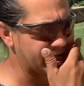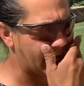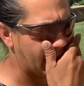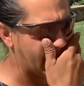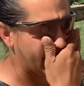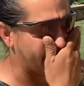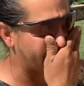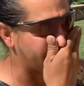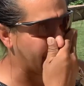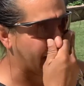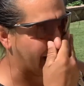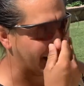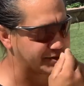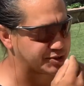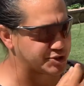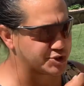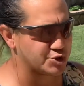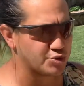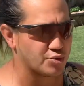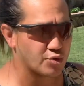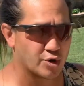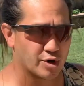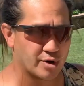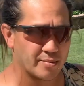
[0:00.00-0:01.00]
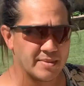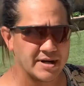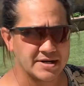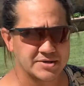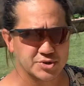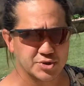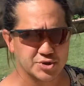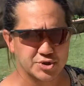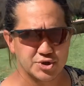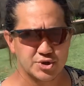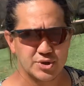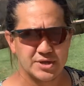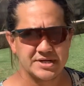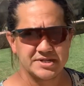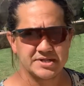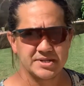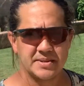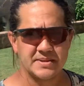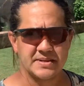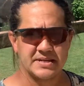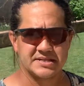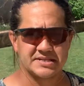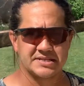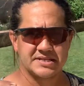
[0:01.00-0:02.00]
I've got 2 ornamental trees on
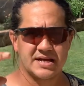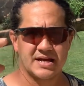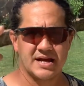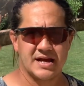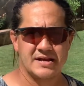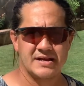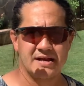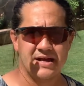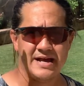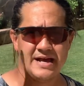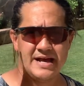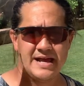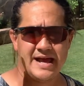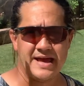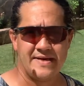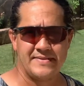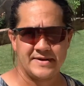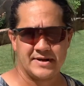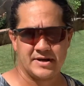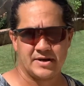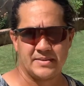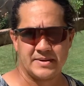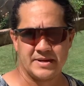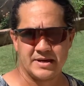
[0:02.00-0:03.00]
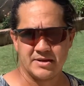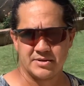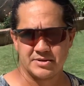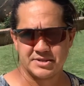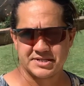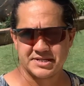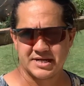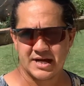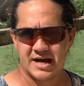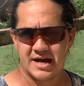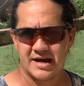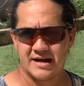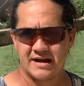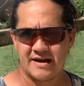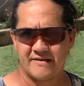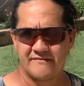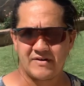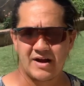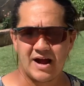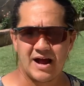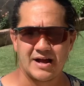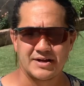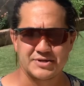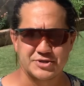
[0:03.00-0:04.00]
this side, and then on the other side I've
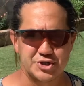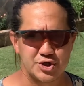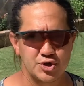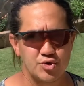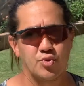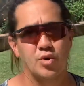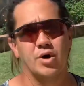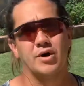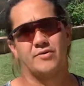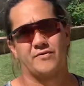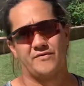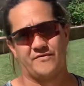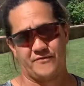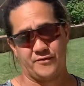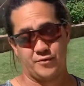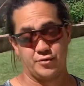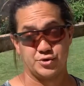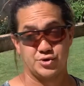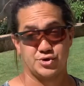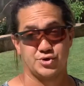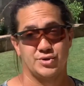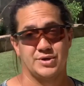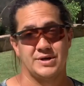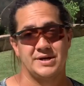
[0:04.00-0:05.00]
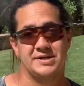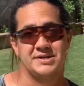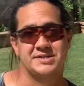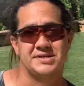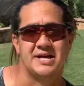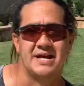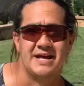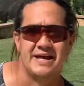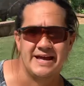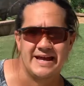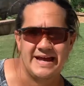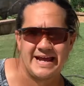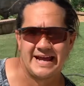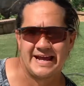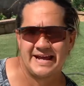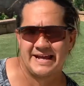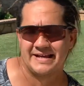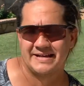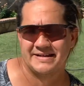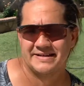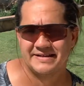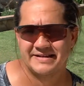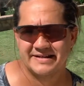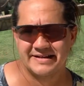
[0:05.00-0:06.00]
got 2 other fruit trees
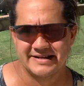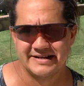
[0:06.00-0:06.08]
and